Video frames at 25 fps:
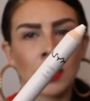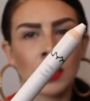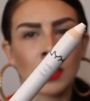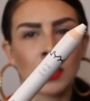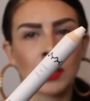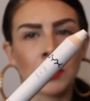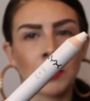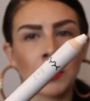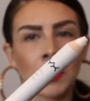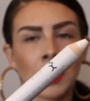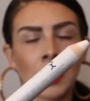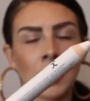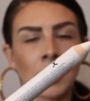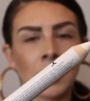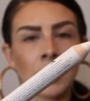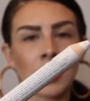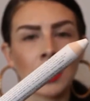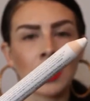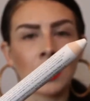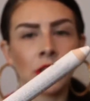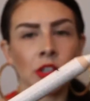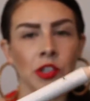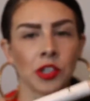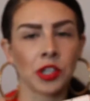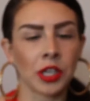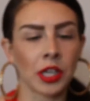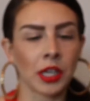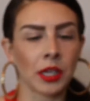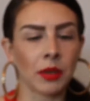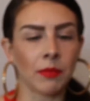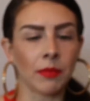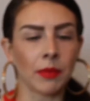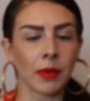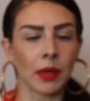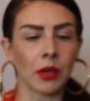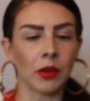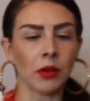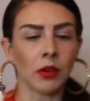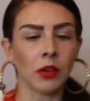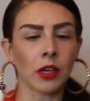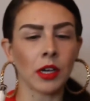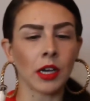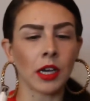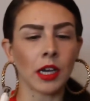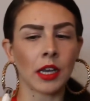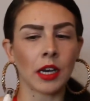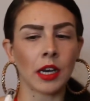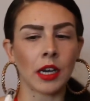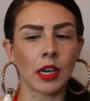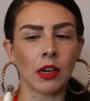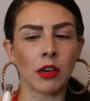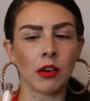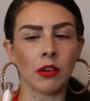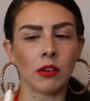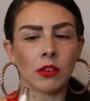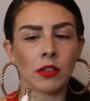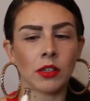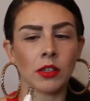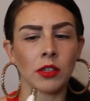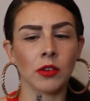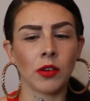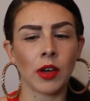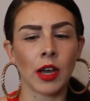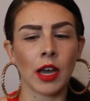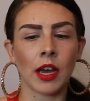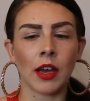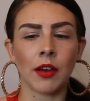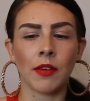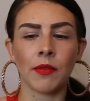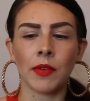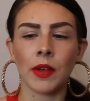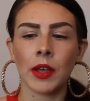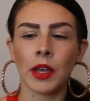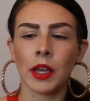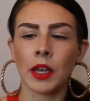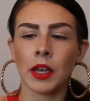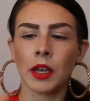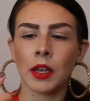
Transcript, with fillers: This one is in the shade Milk, and I also have